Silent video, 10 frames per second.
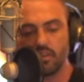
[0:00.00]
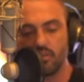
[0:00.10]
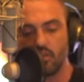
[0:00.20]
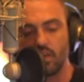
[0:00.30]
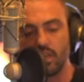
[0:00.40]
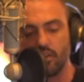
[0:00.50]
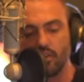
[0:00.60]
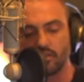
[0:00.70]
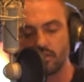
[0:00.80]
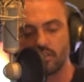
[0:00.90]
Well, here
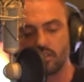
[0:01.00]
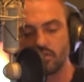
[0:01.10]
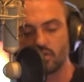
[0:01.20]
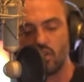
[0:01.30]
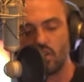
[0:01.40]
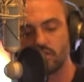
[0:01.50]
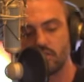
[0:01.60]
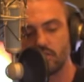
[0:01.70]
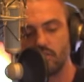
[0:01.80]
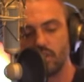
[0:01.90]
it's the initial
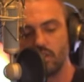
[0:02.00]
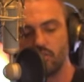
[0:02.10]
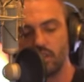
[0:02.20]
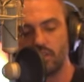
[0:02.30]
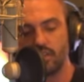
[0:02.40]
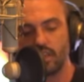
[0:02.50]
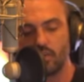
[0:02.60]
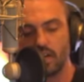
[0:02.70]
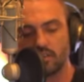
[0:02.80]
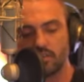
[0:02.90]
loss. We think
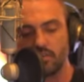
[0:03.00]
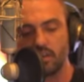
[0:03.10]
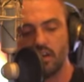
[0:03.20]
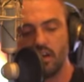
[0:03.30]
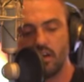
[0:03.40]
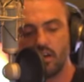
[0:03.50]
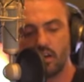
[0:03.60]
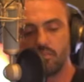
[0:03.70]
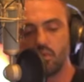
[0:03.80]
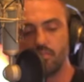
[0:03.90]
we got something.
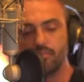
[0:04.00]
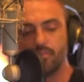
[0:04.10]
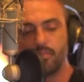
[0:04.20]
Boom.